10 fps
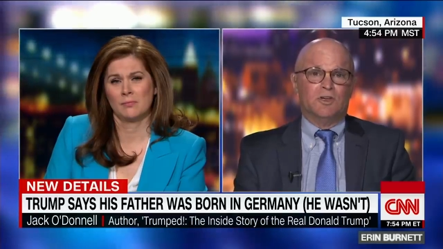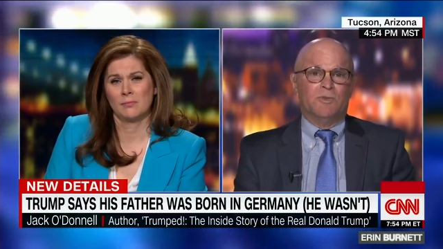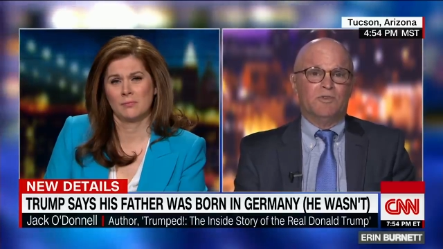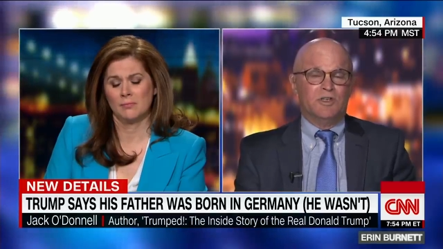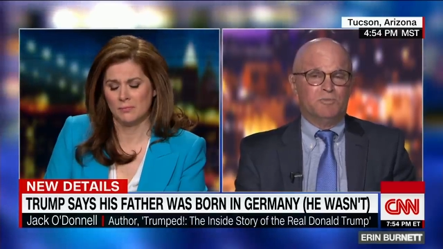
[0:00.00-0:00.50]

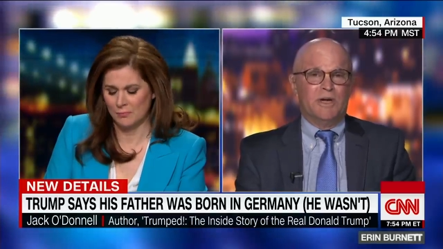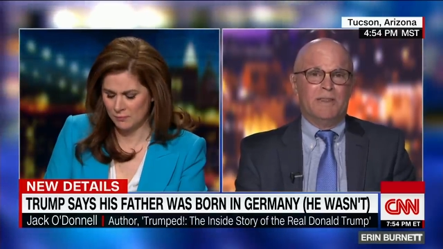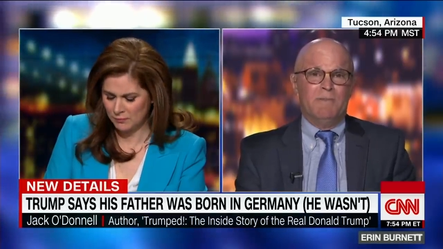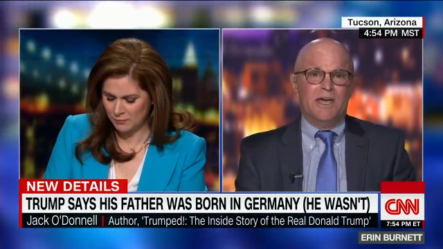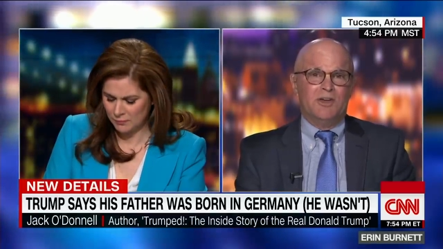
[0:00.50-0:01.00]
Speaker 1: of his
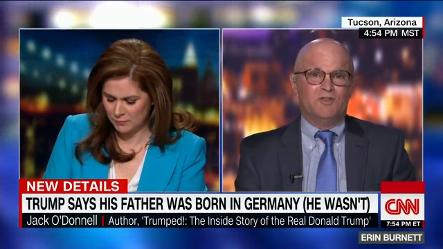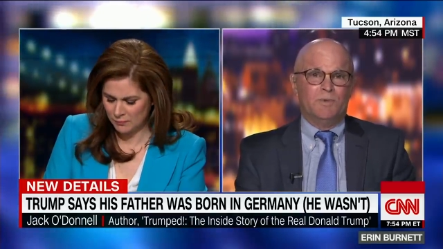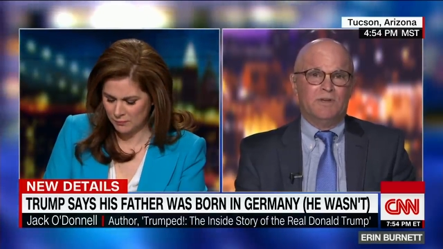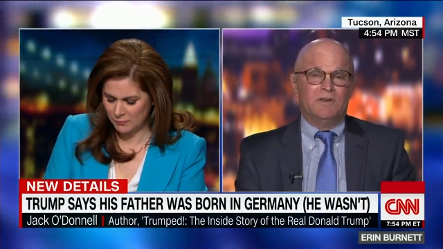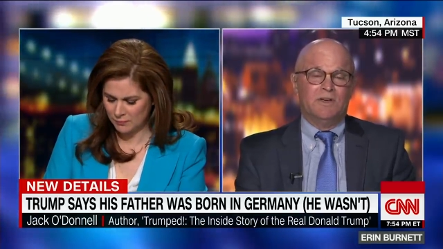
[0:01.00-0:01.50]
bad
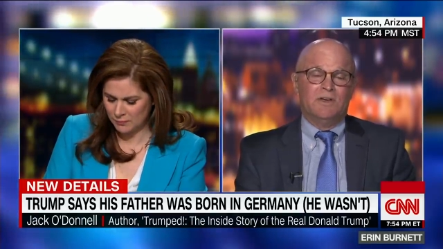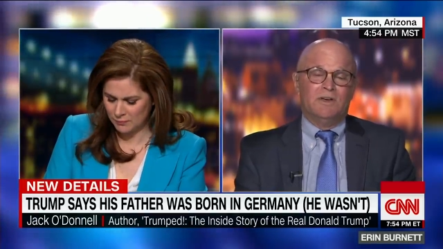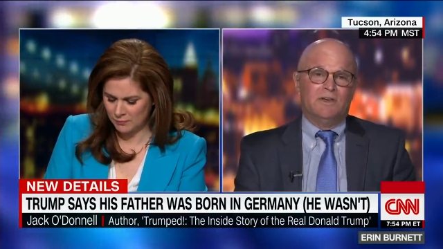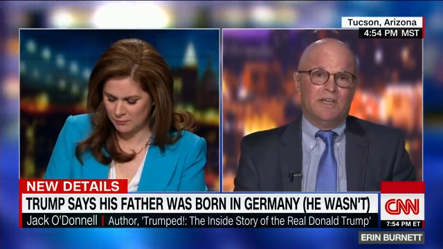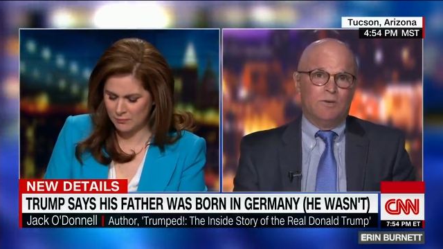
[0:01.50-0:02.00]
management.
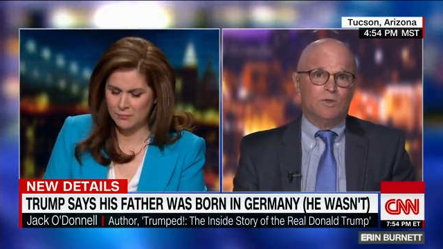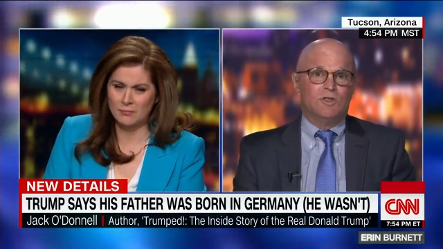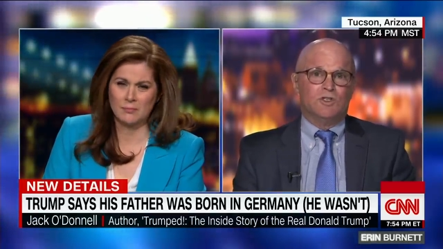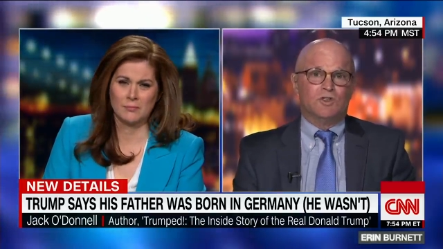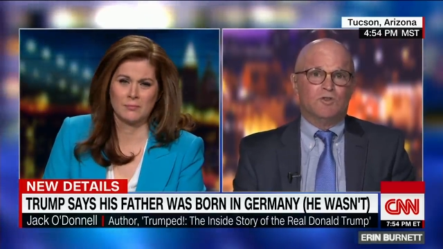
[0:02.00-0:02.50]
And that was
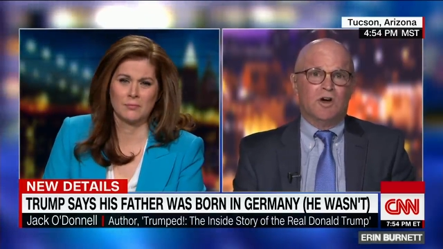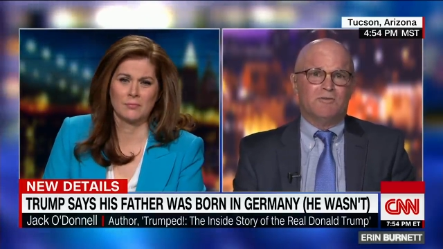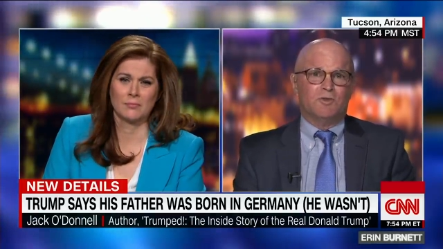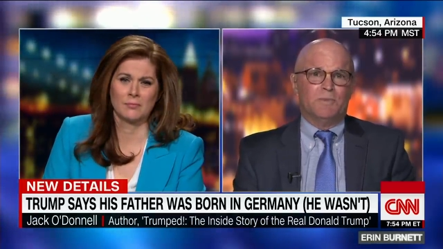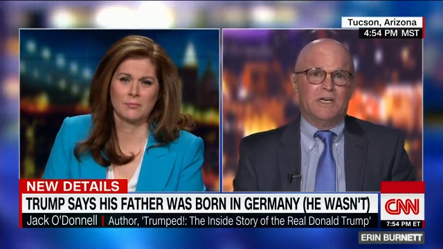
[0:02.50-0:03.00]
the straw
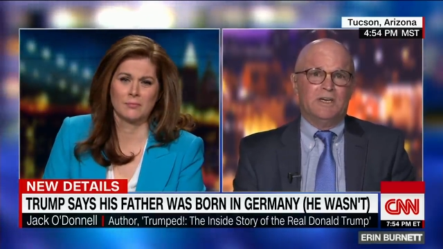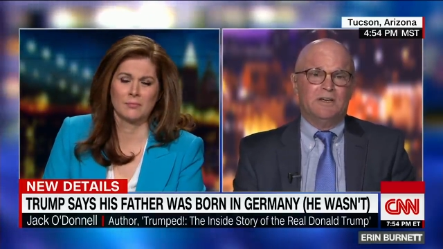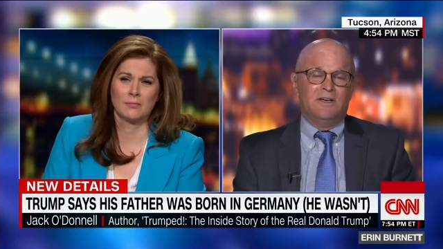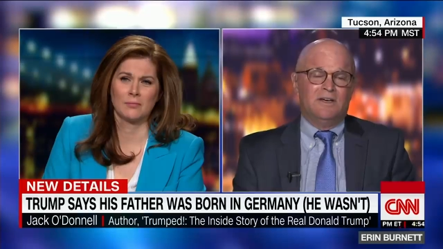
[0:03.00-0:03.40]
for me.